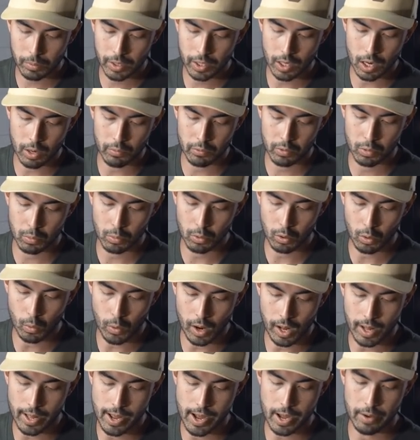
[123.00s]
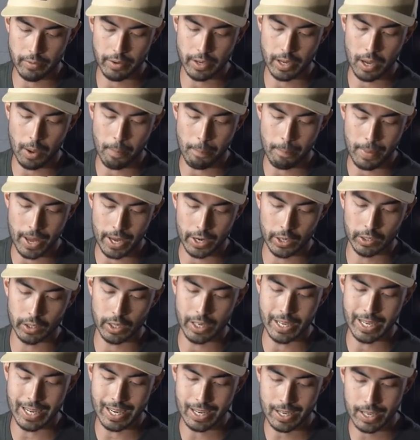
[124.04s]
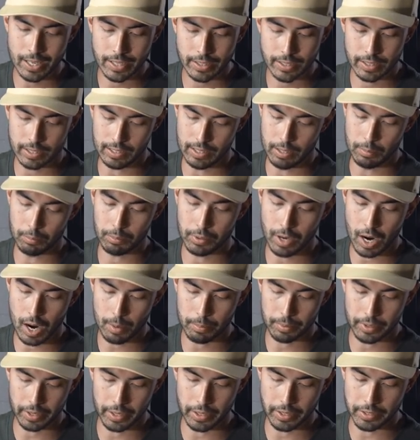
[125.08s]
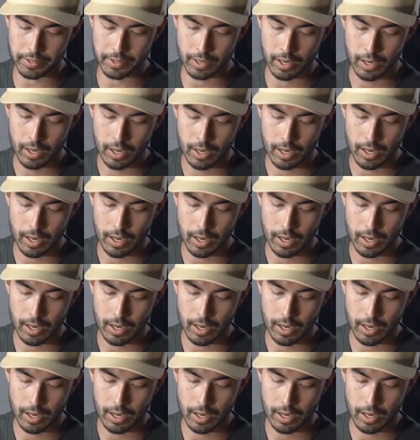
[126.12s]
comfortable while having better non-slip properties.